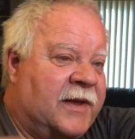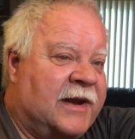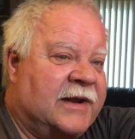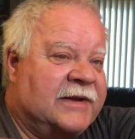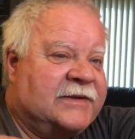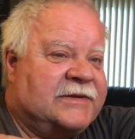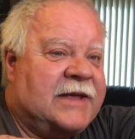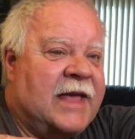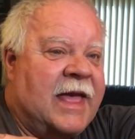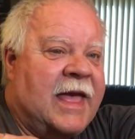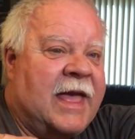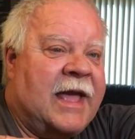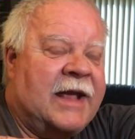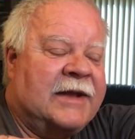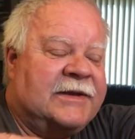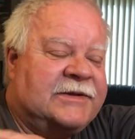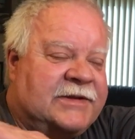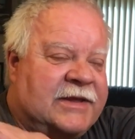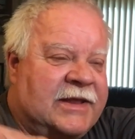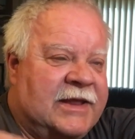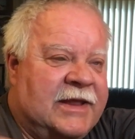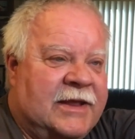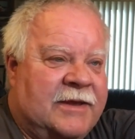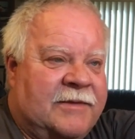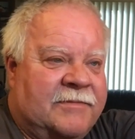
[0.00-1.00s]
tag
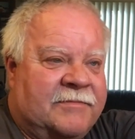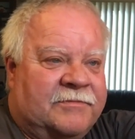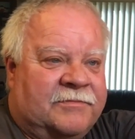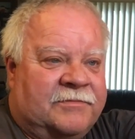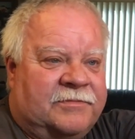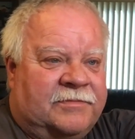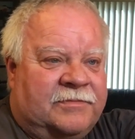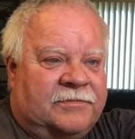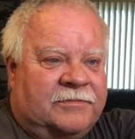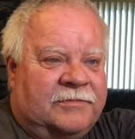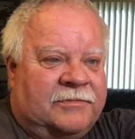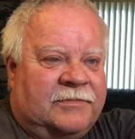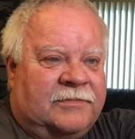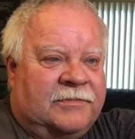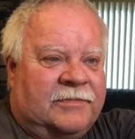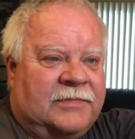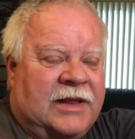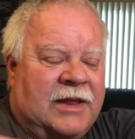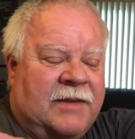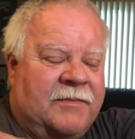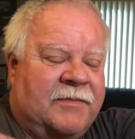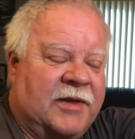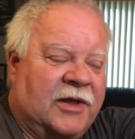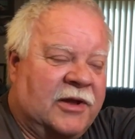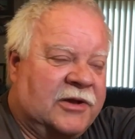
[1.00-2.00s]
team
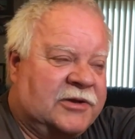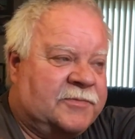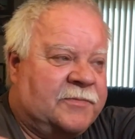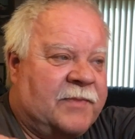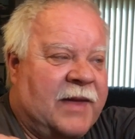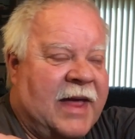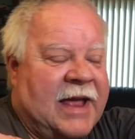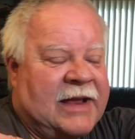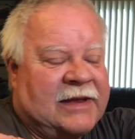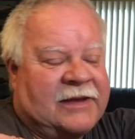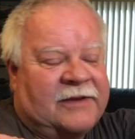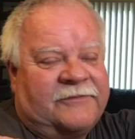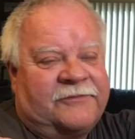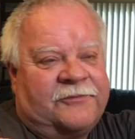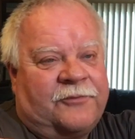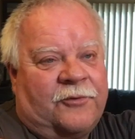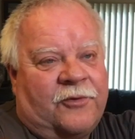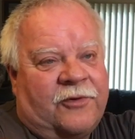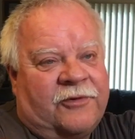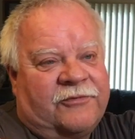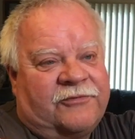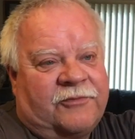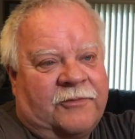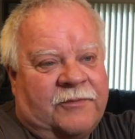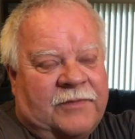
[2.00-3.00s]
emails back and
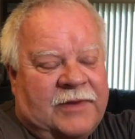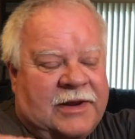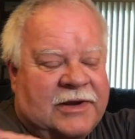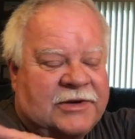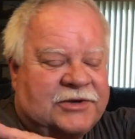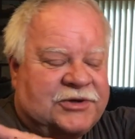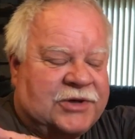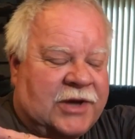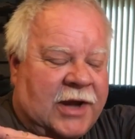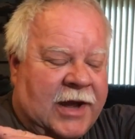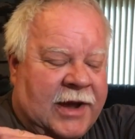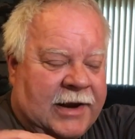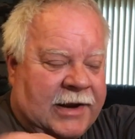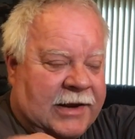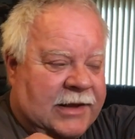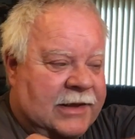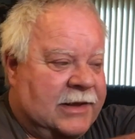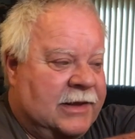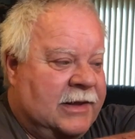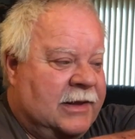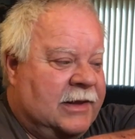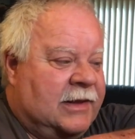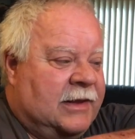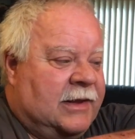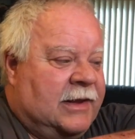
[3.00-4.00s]
forth from me and China.
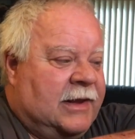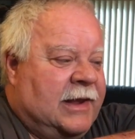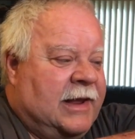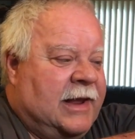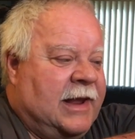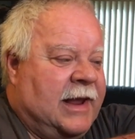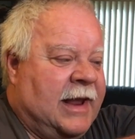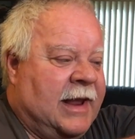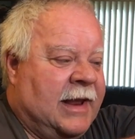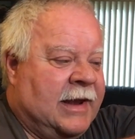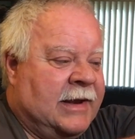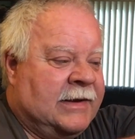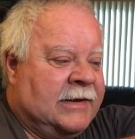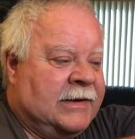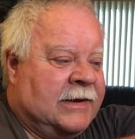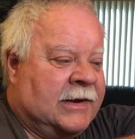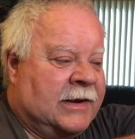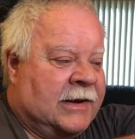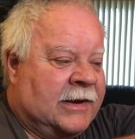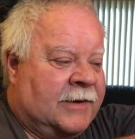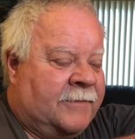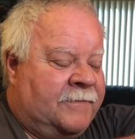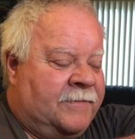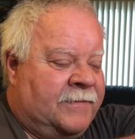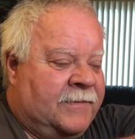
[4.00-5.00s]
And
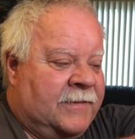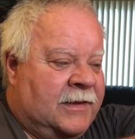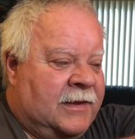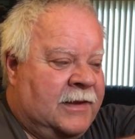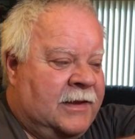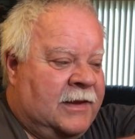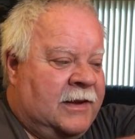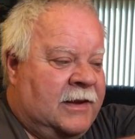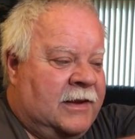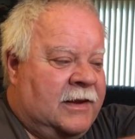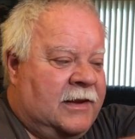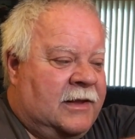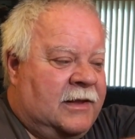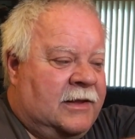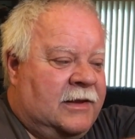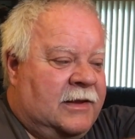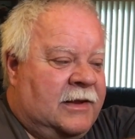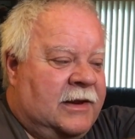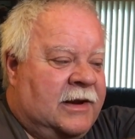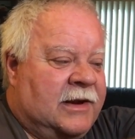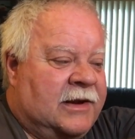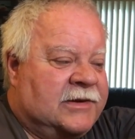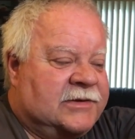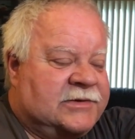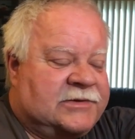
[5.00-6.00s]

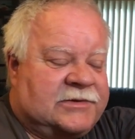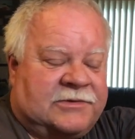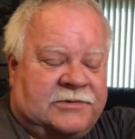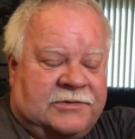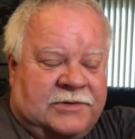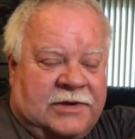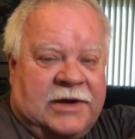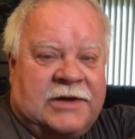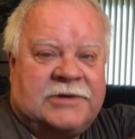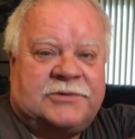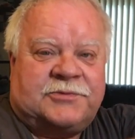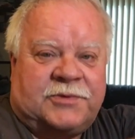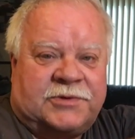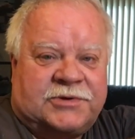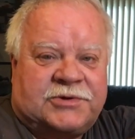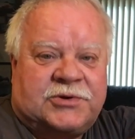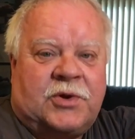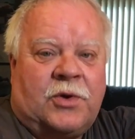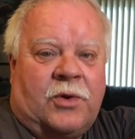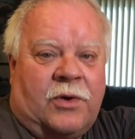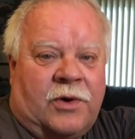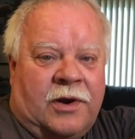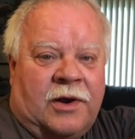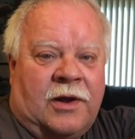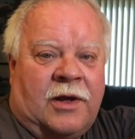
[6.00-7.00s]
Here's what's
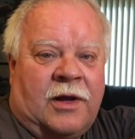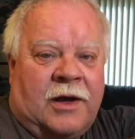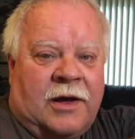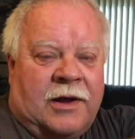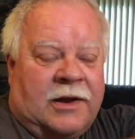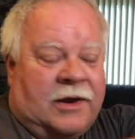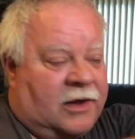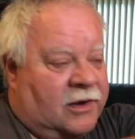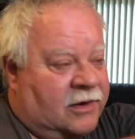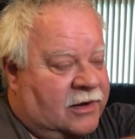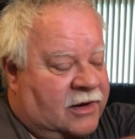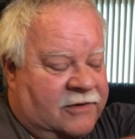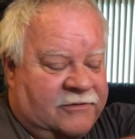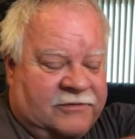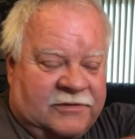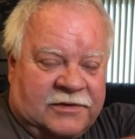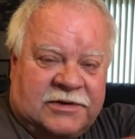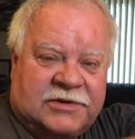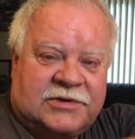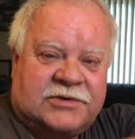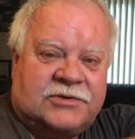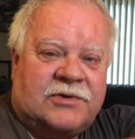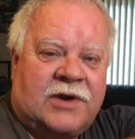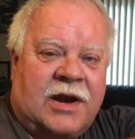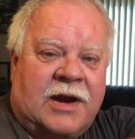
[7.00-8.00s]
going on. I'll give you the
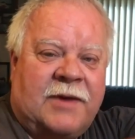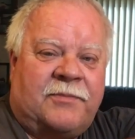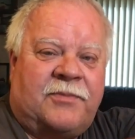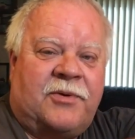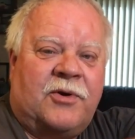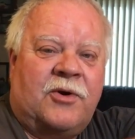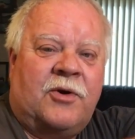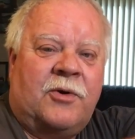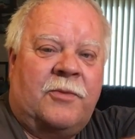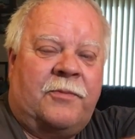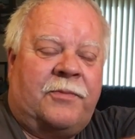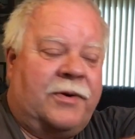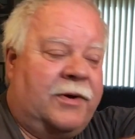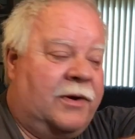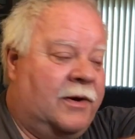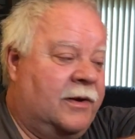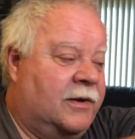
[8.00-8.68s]
straight poop.